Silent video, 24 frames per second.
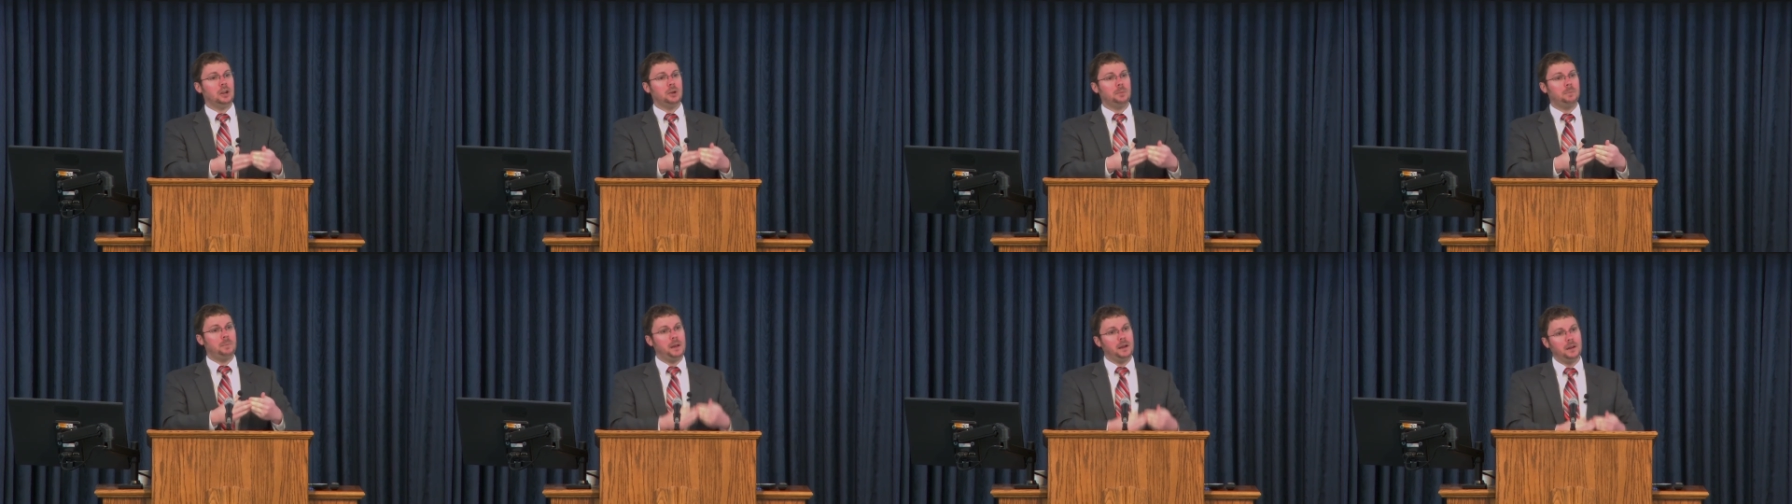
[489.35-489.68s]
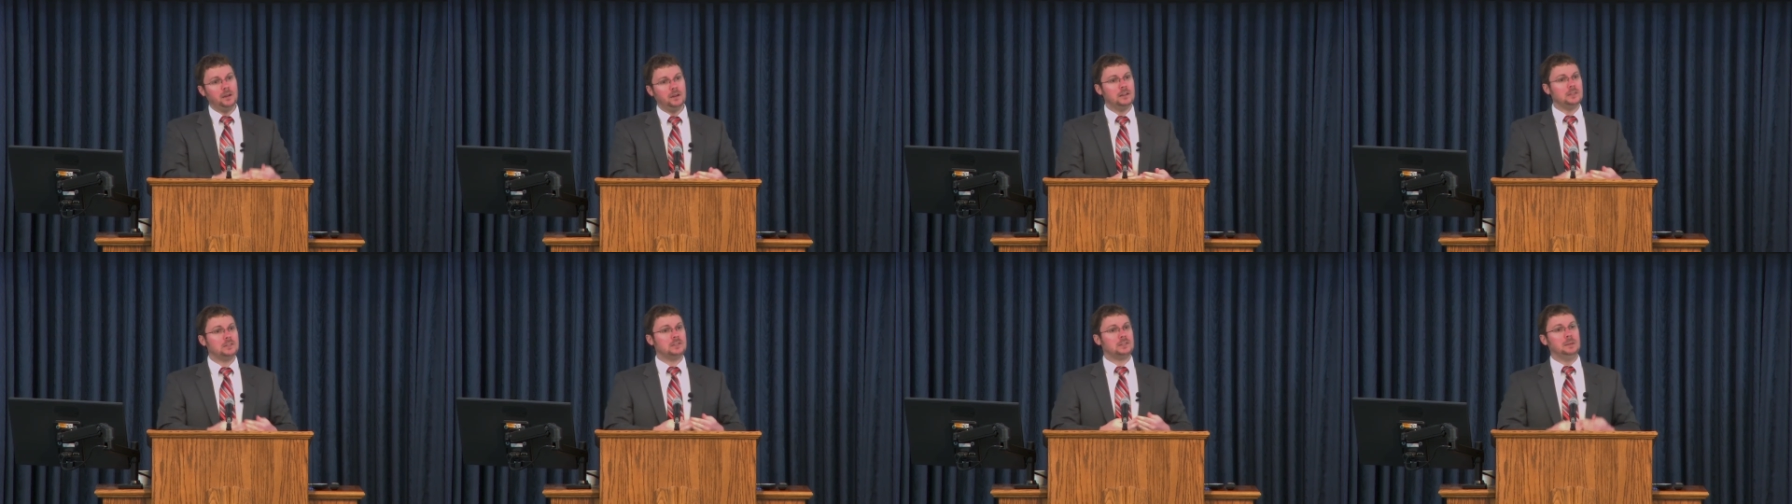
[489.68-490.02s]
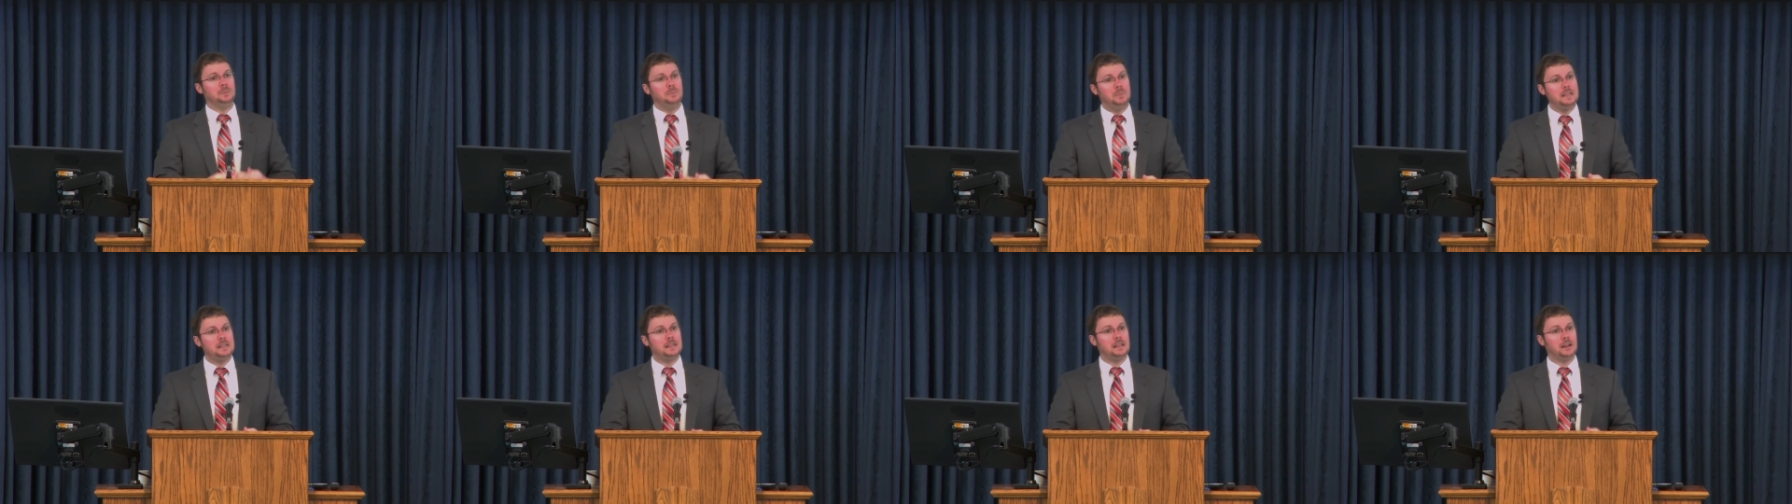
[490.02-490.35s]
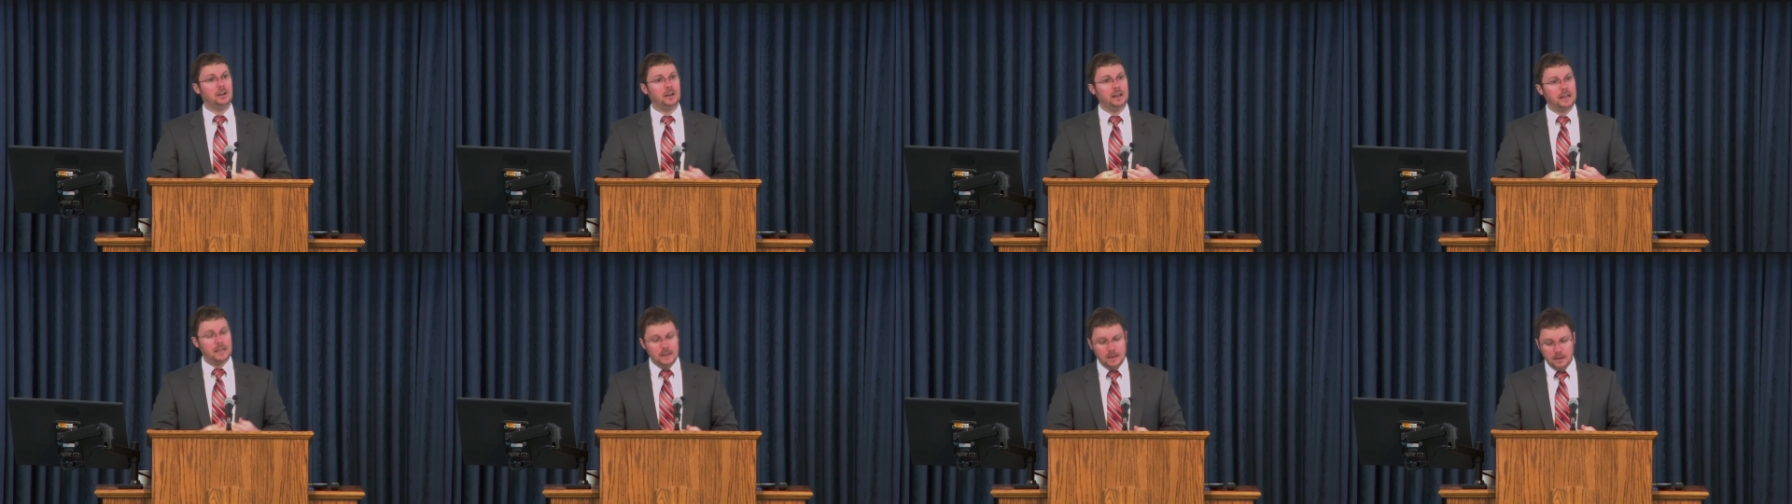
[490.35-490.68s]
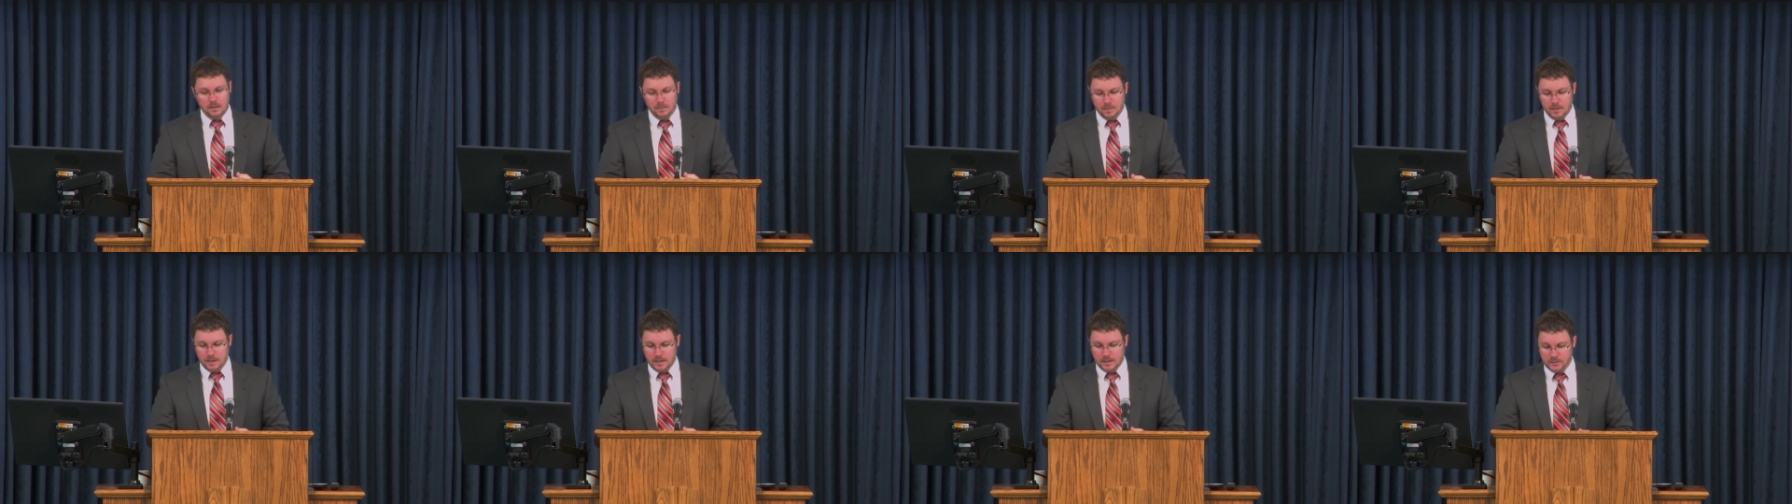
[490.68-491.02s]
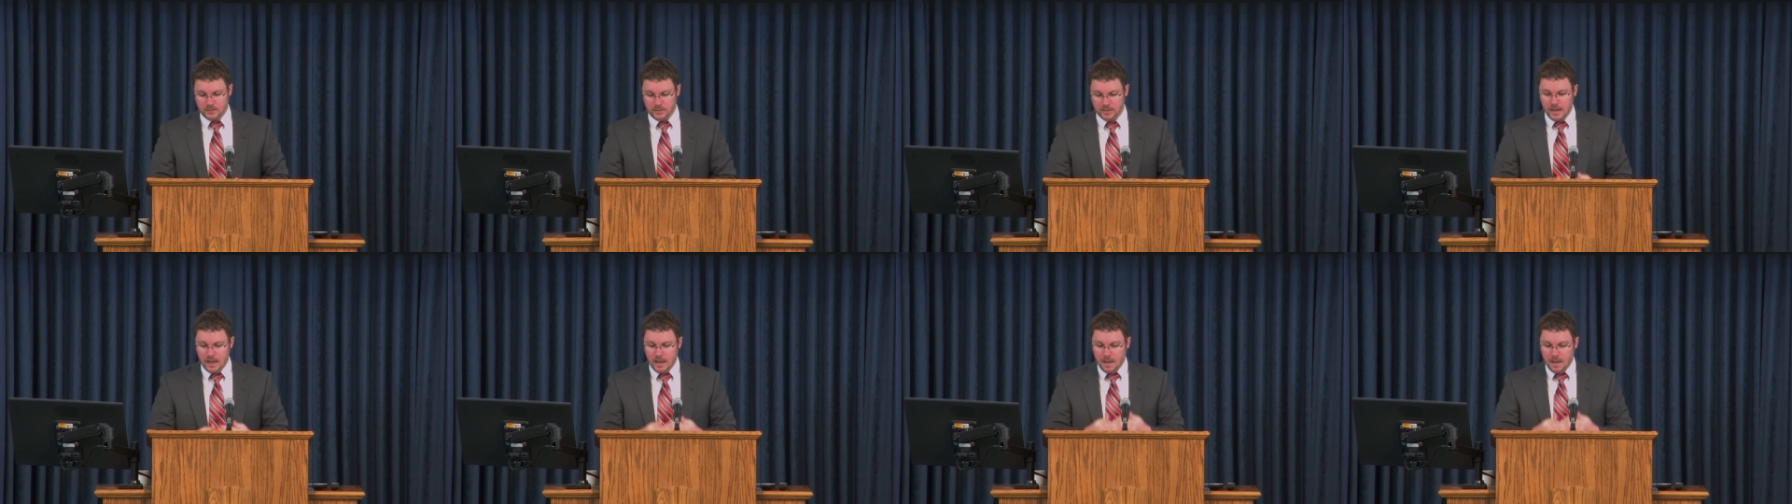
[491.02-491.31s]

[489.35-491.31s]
parents to be their enemies.